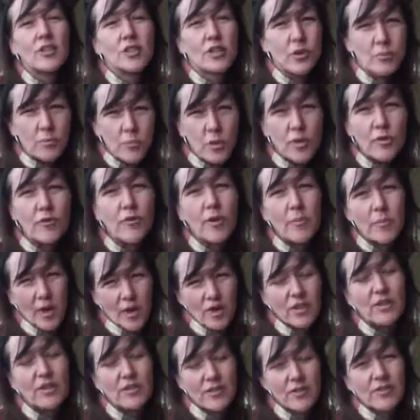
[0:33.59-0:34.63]
to move
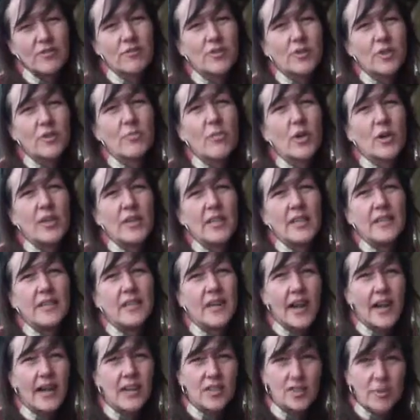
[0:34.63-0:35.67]
emotions through the body
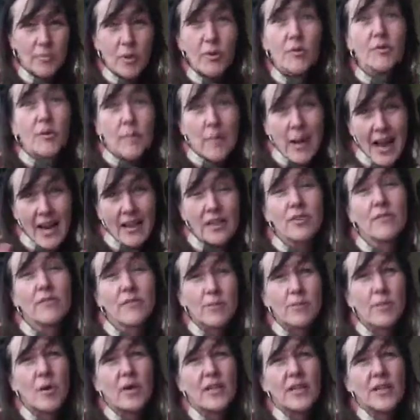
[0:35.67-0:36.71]
and to move them out of the
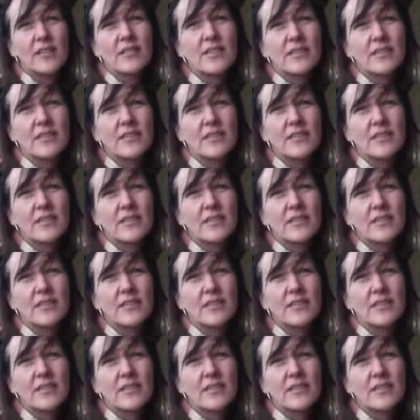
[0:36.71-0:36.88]
body,